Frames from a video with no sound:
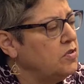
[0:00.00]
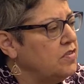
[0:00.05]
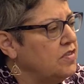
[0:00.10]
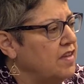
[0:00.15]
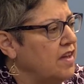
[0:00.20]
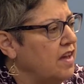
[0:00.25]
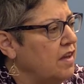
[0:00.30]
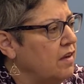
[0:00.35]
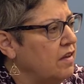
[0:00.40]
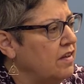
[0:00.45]

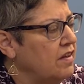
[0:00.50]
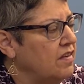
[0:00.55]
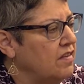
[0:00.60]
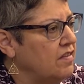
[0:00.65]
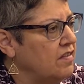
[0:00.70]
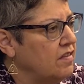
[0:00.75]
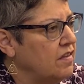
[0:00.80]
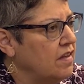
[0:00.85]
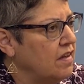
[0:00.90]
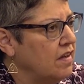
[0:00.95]
say
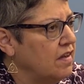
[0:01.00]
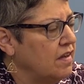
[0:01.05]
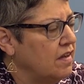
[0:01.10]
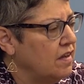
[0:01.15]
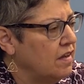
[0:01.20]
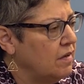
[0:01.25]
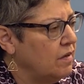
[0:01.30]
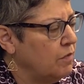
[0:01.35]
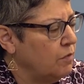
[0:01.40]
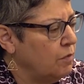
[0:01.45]
is
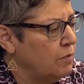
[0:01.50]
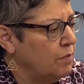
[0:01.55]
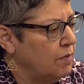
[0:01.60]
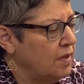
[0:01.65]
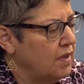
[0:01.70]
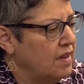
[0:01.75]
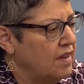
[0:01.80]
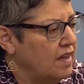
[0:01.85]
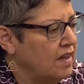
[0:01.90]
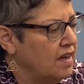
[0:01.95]
would
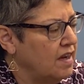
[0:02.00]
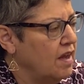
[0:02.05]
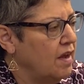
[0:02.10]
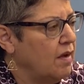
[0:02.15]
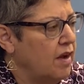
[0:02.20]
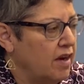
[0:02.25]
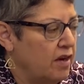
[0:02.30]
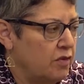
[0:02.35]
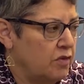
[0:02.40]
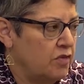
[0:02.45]
be the,
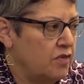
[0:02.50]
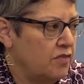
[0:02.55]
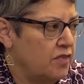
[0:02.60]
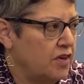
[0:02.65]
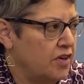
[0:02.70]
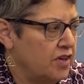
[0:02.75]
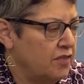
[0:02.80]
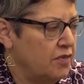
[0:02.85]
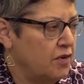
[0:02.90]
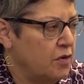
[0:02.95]
I know this is a
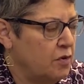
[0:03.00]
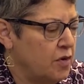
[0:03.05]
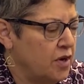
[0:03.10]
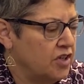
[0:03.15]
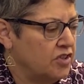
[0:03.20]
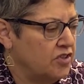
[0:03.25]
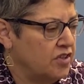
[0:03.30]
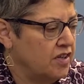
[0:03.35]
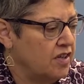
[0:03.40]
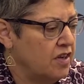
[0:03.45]
very difficult
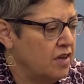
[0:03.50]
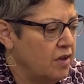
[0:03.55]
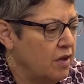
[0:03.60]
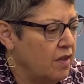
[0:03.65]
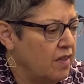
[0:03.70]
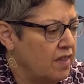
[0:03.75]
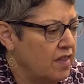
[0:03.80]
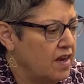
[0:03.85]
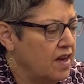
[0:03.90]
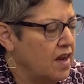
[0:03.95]
question,
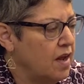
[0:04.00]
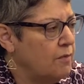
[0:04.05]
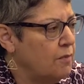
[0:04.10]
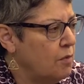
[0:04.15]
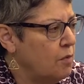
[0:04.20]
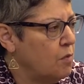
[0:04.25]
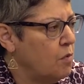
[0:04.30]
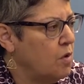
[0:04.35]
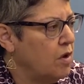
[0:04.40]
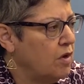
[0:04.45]
the
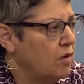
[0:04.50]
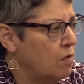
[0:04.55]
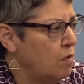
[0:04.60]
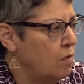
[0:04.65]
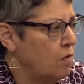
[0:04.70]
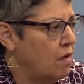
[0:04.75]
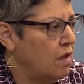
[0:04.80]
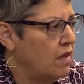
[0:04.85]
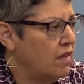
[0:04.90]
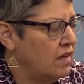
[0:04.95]
number one
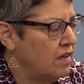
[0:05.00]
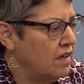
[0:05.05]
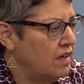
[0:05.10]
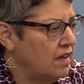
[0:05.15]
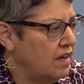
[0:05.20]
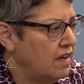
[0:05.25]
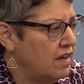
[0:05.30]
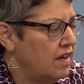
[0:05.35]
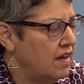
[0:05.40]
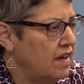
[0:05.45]

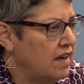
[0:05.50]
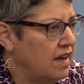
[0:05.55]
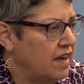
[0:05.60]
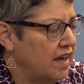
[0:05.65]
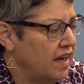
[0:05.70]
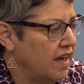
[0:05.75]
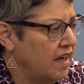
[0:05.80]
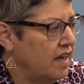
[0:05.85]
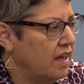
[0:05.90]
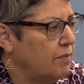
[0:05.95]
quality
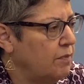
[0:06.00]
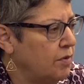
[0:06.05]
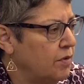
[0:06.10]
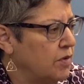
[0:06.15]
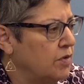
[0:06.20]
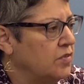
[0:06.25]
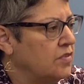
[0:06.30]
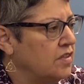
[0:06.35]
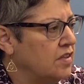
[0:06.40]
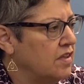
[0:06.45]
in a
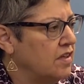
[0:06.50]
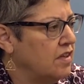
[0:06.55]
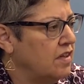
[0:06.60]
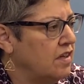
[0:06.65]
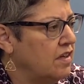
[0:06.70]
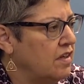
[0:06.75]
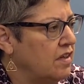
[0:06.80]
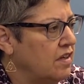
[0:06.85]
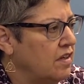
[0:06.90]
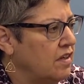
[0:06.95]

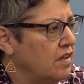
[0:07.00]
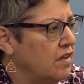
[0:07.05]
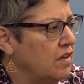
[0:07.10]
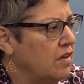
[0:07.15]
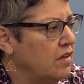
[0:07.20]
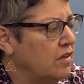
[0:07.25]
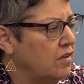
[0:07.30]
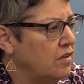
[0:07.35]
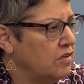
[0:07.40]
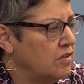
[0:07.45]
person
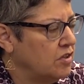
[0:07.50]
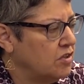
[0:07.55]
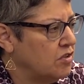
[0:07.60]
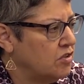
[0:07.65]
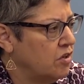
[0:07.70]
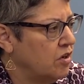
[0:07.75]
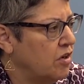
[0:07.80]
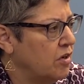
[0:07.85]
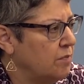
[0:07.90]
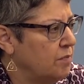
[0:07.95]
to
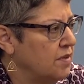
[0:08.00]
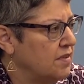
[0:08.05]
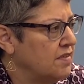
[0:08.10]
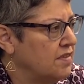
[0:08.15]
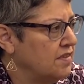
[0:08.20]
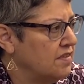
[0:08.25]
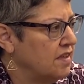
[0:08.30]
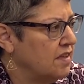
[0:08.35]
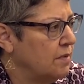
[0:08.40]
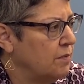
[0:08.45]
start a
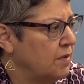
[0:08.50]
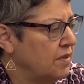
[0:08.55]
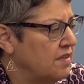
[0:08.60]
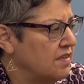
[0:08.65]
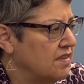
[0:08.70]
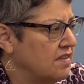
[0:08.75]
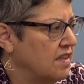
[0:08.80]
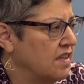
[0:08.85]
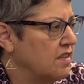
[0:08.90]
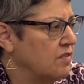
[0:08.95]
business and to be
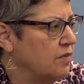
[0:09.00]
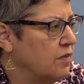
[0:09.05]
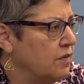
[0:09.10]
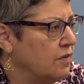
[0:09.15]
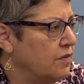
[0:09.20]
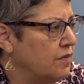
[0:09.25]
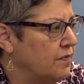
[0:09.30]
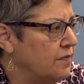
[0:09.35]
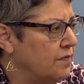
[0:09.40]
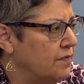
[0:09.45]
successful?